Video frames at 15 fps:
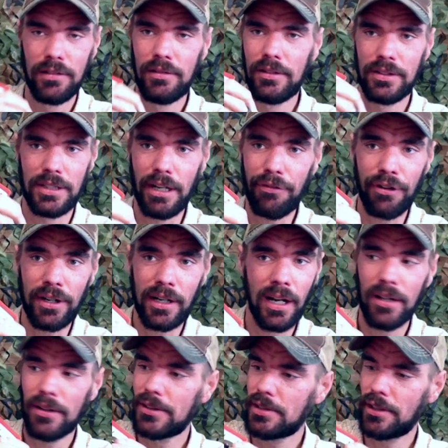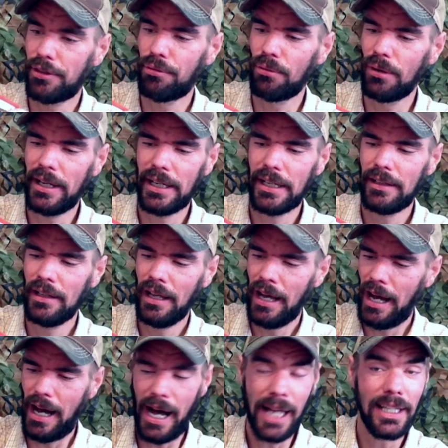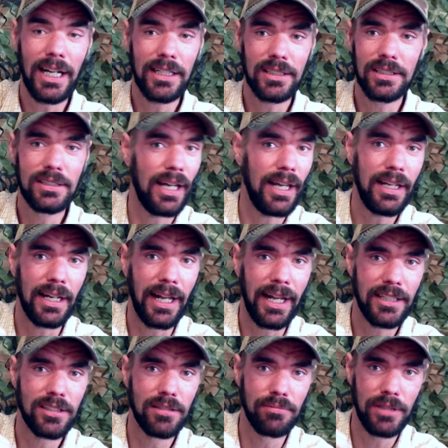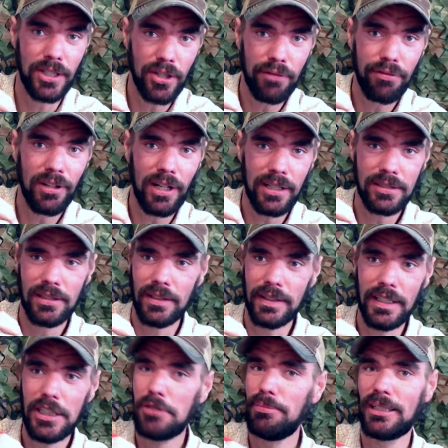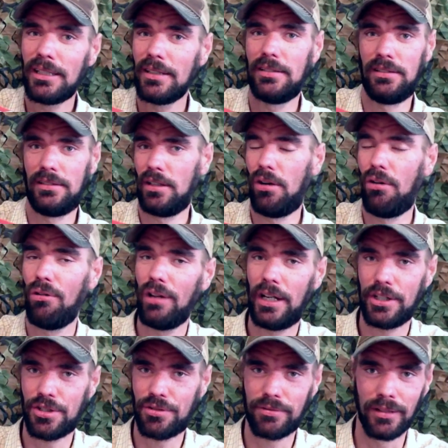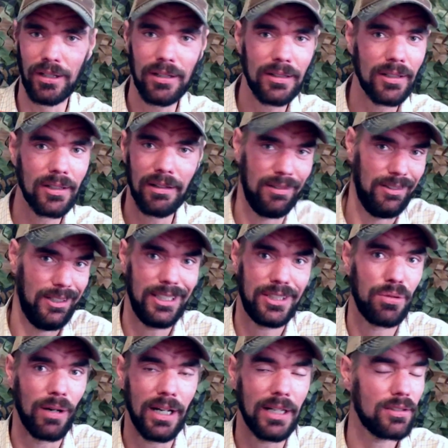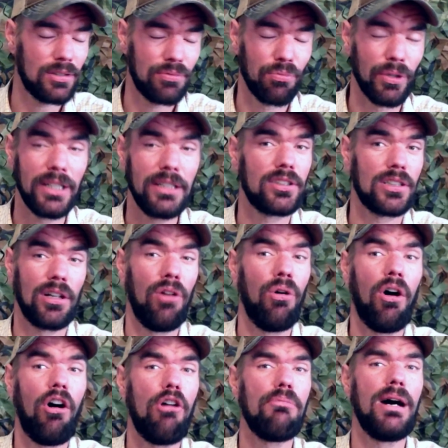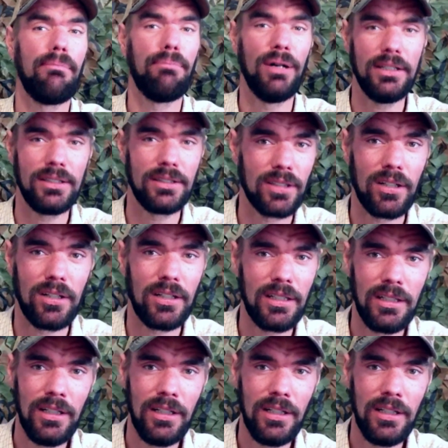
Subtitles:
Different colors of thread. I like to take and add some dental floss to these because it's a whole lot stronger. That's what I re-sew all my buttons on.